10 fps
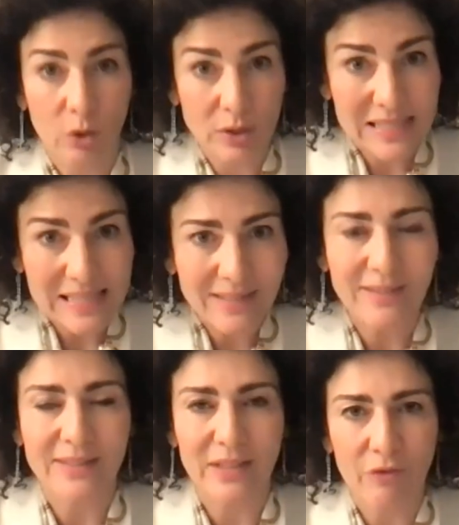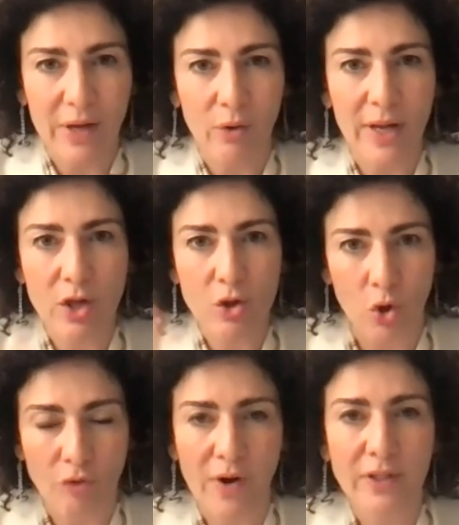considered in
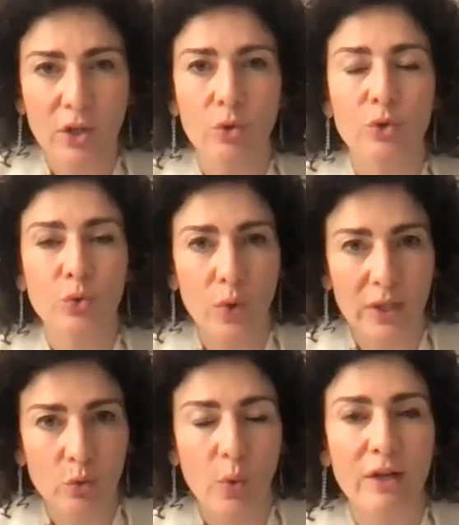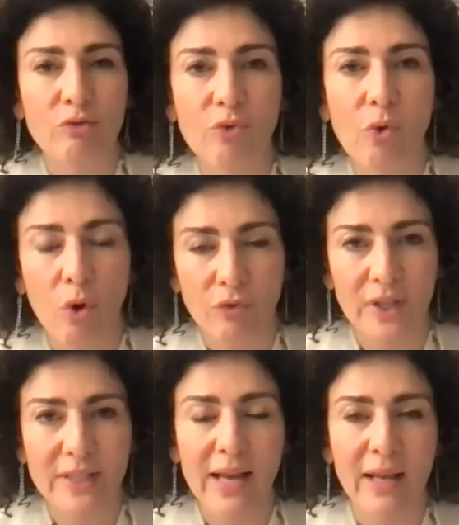violation of Article 2 and 24 of
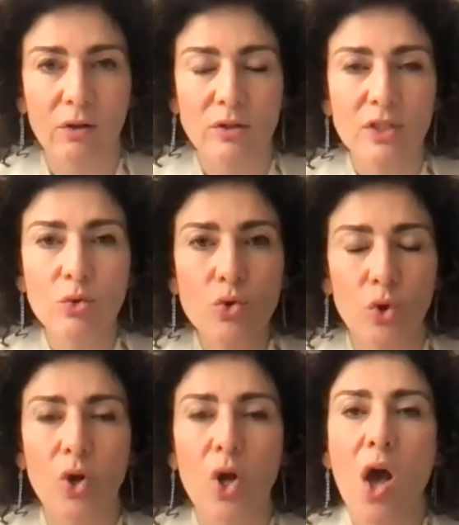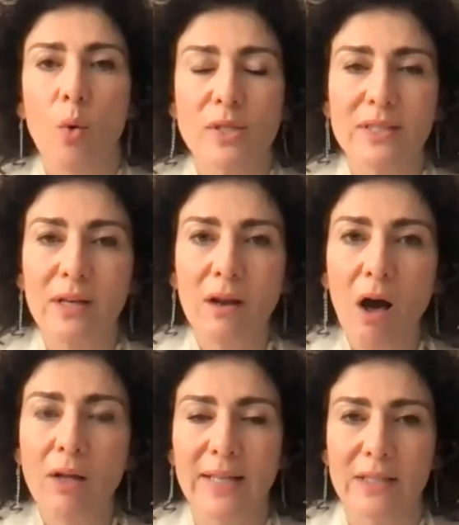the Italian Constitution was the
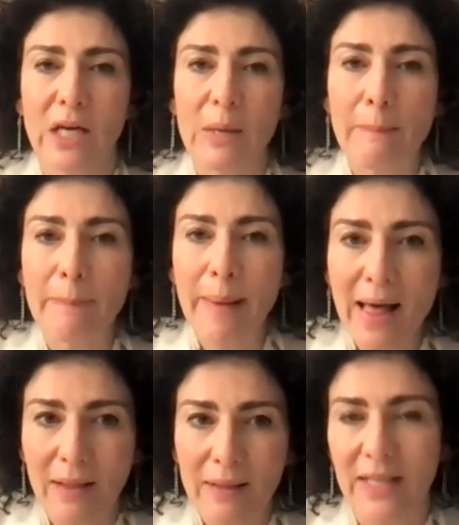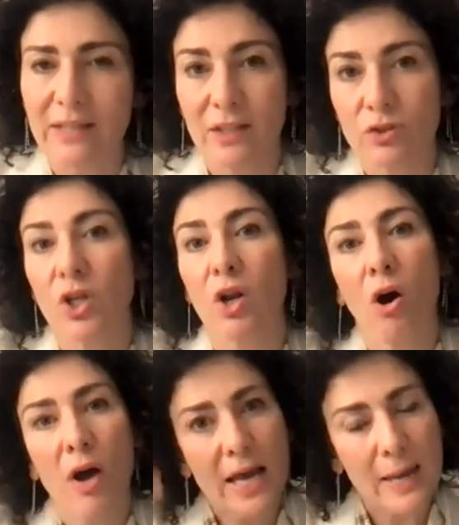law that compelled the
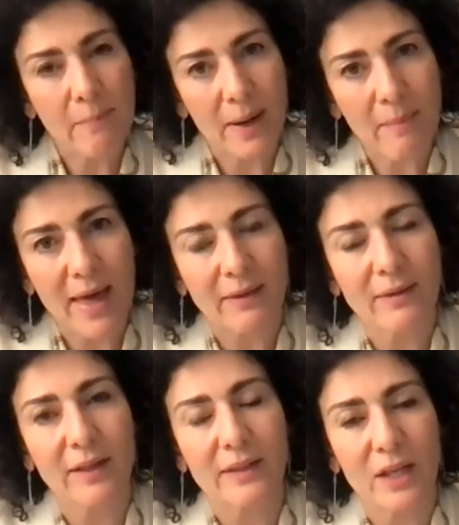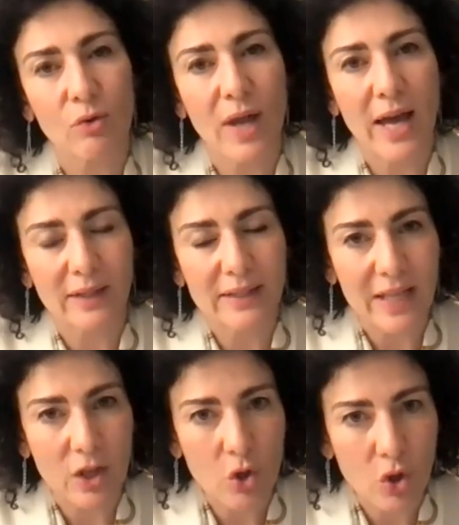law implementing the United
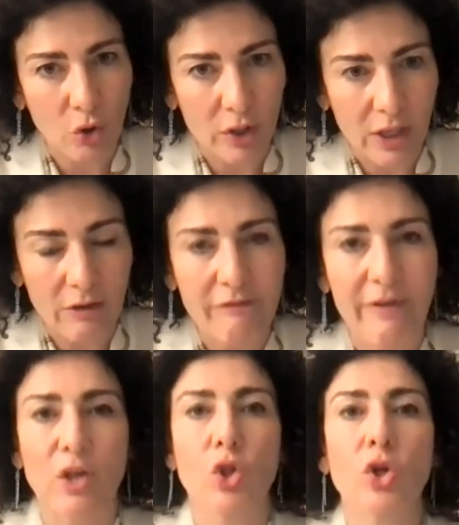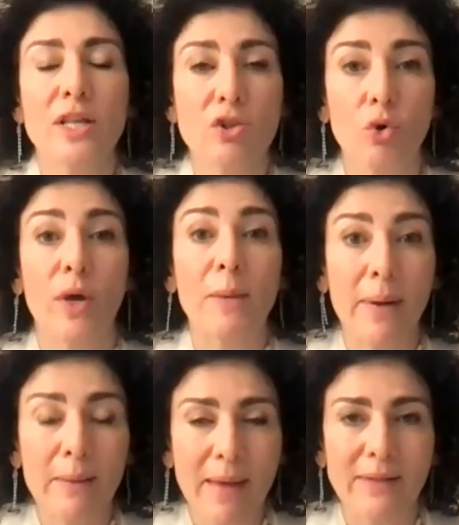Nations Convention, and so
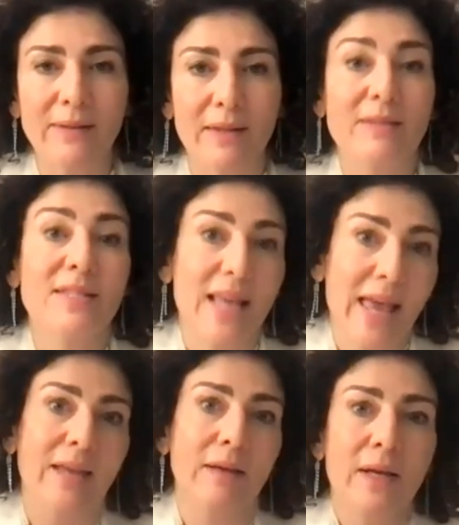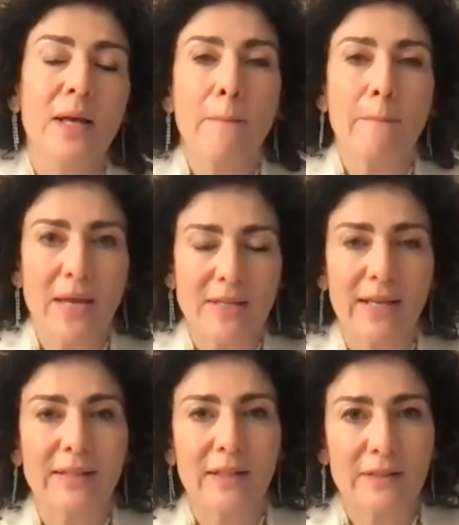implementing, saying
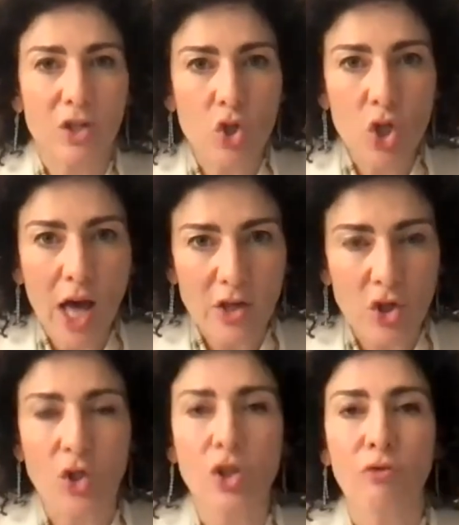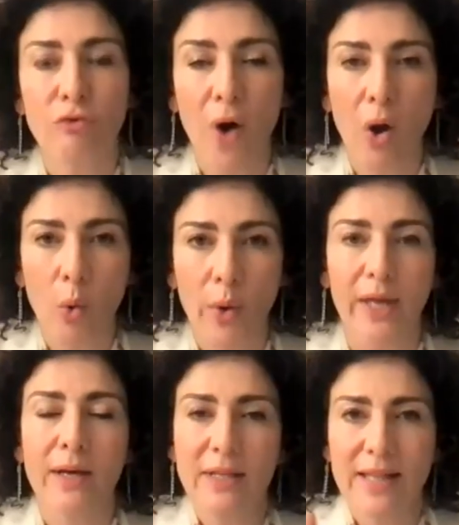basically that the judges follow
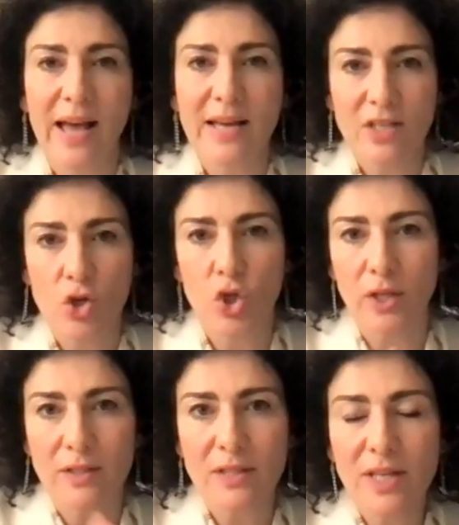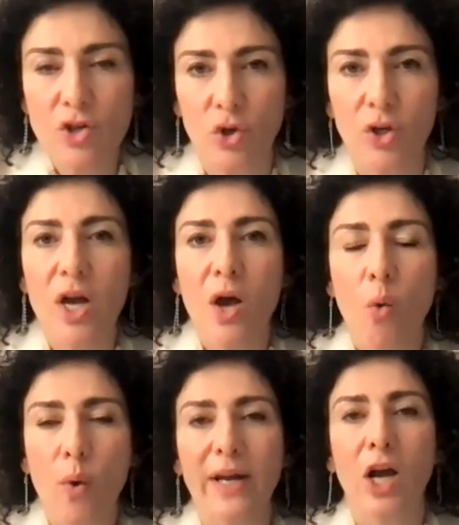the ICJ decision
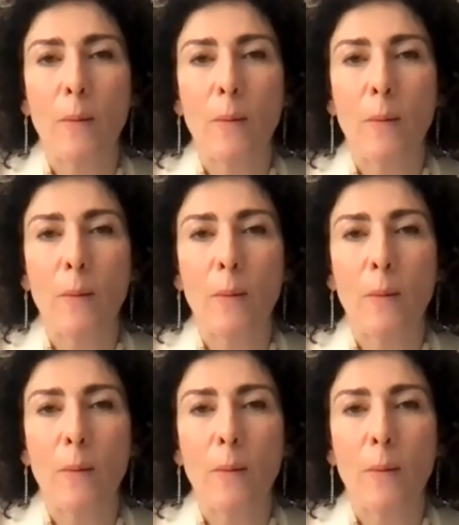were